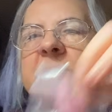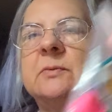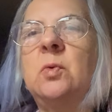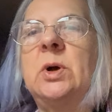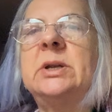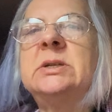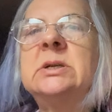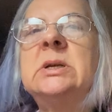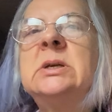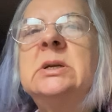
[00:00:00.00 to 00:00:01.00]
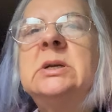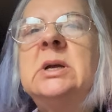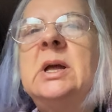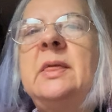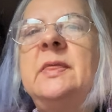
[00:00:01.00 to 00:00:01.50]
of what
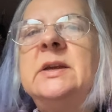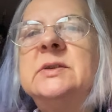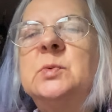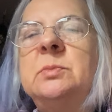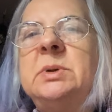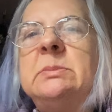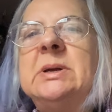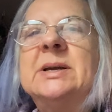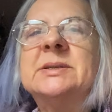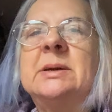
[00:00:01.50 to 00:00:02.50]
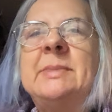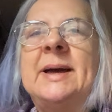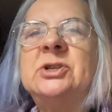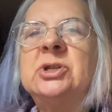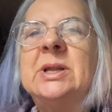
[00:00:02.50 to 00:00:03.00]
these would be because I
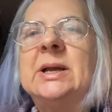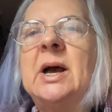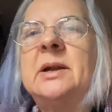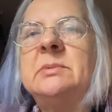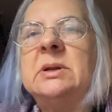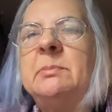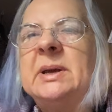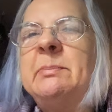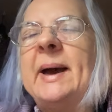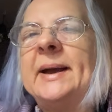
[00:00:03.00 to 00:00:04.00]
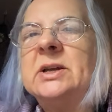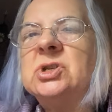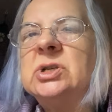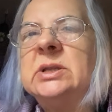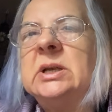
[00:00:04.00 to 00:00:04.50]
imagine they got them in a big
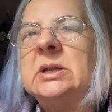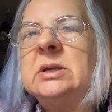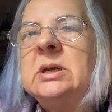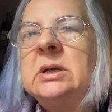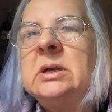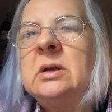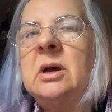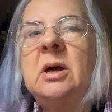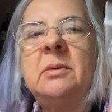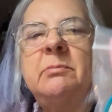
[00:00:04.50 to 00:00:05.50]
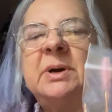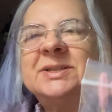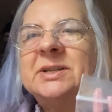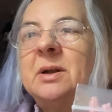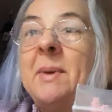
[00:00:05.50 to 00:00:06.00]
package and then
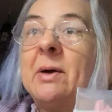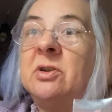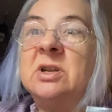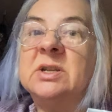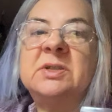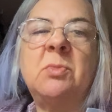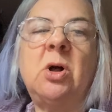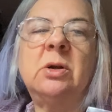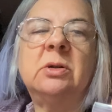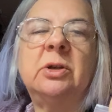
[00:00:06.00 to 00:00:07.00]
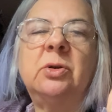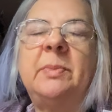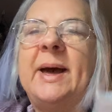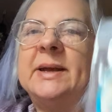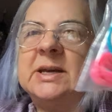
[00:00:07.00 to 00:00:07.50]
busted them out into smaller little
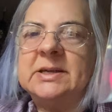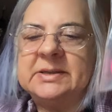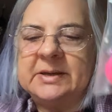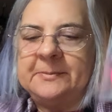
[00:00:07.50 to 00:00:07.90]
baggies.